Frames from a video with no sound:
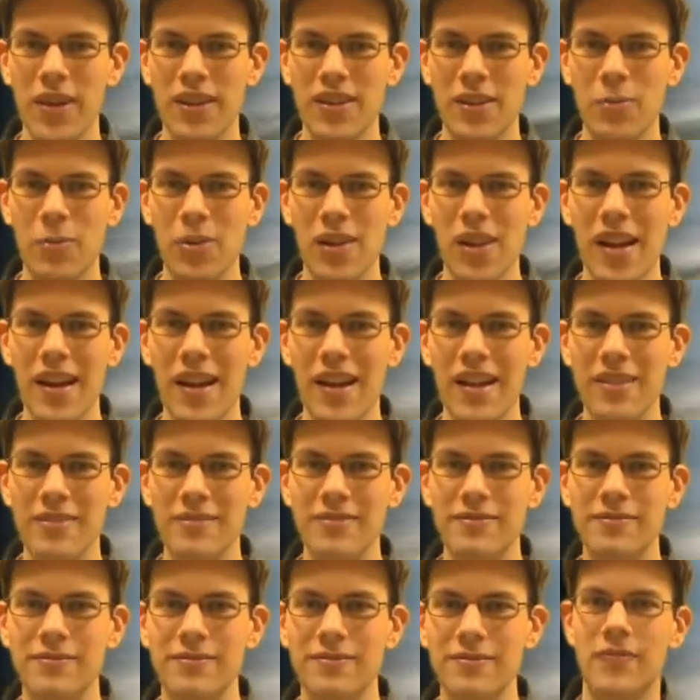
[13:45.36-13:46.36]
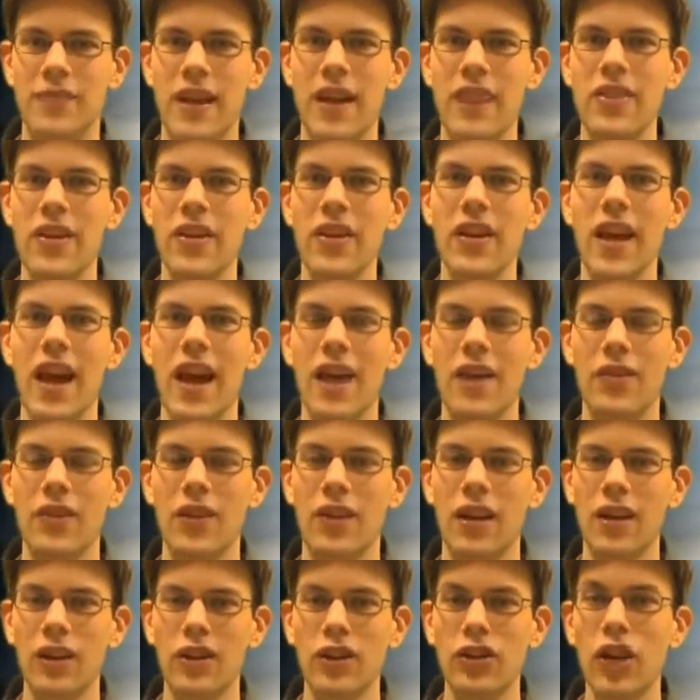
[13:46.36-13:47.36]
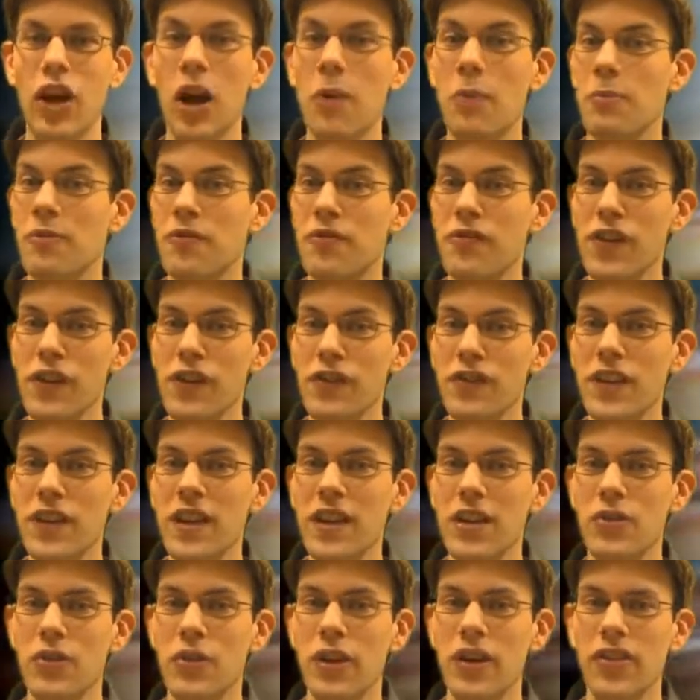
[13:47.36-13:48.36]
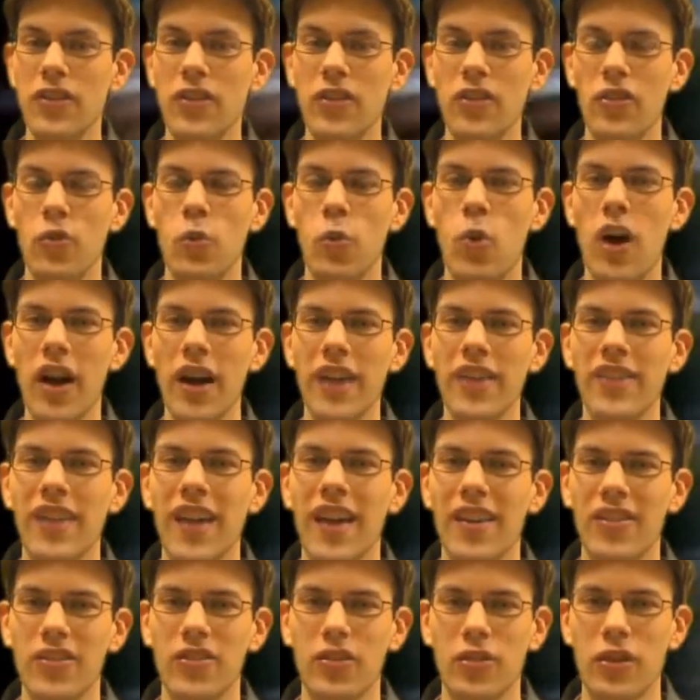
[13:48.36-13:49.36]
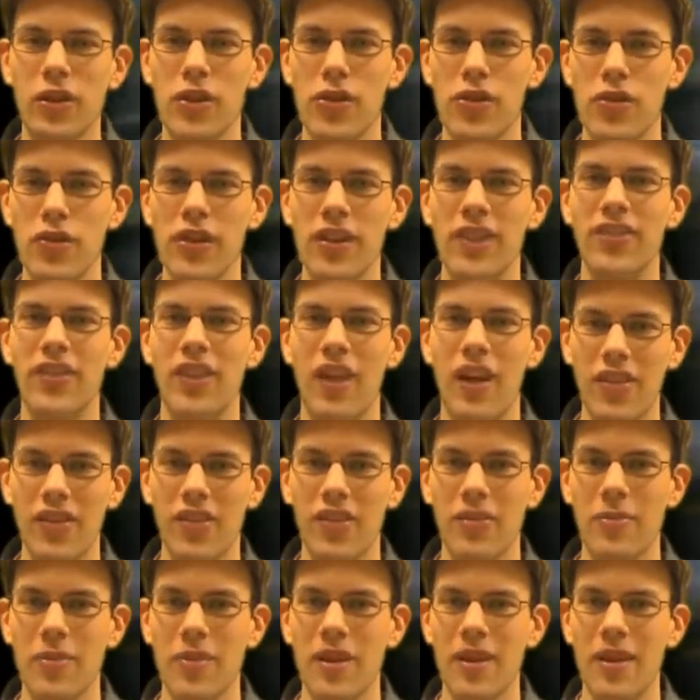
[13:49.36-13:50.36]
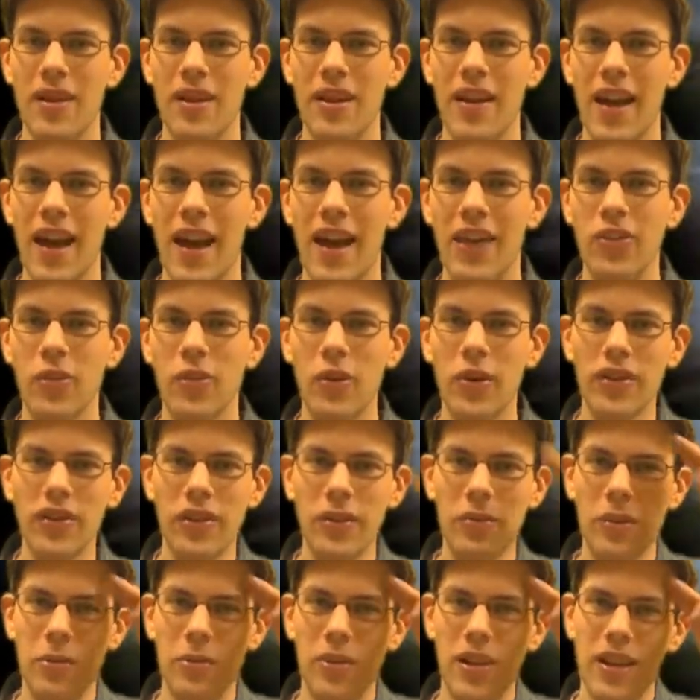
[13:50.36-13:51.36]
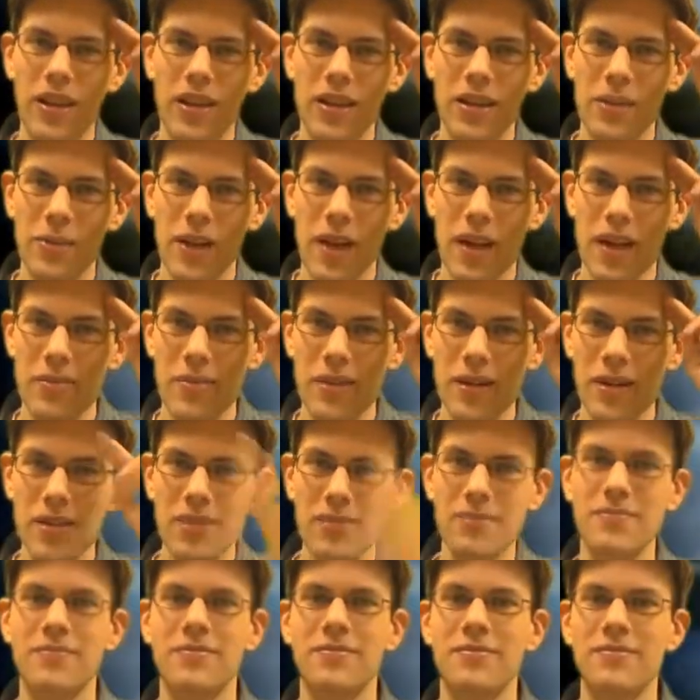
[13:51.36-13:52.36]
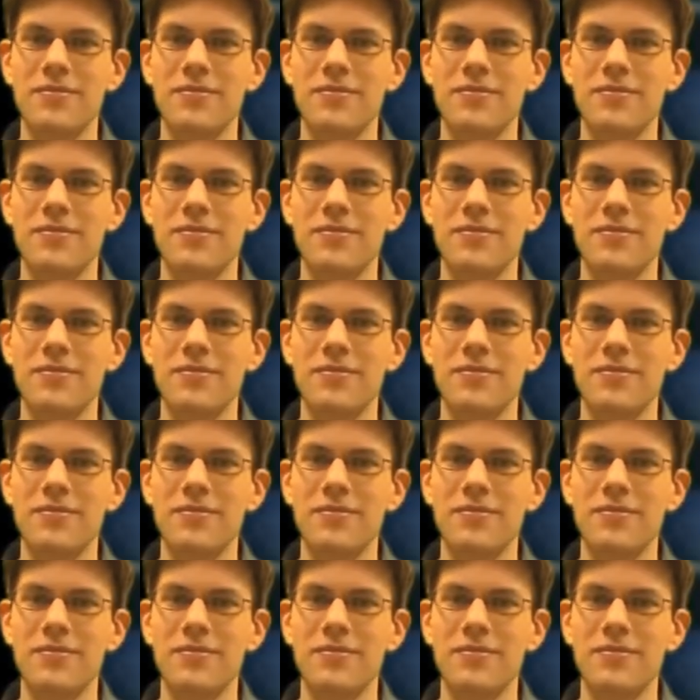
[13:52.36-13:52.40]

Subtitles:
wait to play. And there you have it, the top 15 reasons why Assassin's Creed 3 is awesome. As always, I'm the Millennium Gamer,